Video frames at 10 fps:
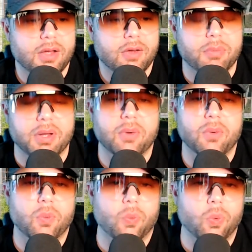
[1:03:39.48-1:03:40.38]
but
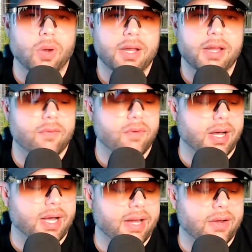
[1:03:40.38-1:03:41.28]
what if
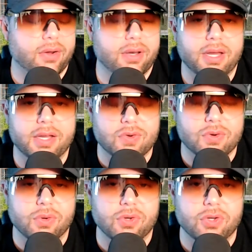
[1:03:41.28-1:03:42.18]
I could
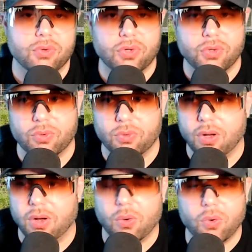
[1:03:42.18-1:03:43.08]
introduce you to
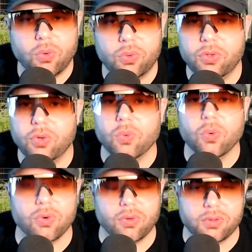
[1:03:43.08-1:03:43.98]
a whole new
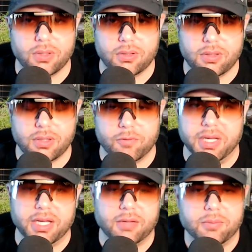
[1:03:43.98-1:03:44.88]
world of
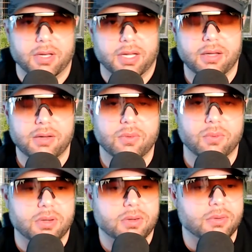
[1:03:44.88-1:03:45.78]
making money
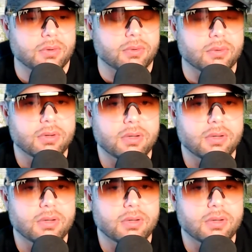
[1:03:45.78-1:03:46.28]
through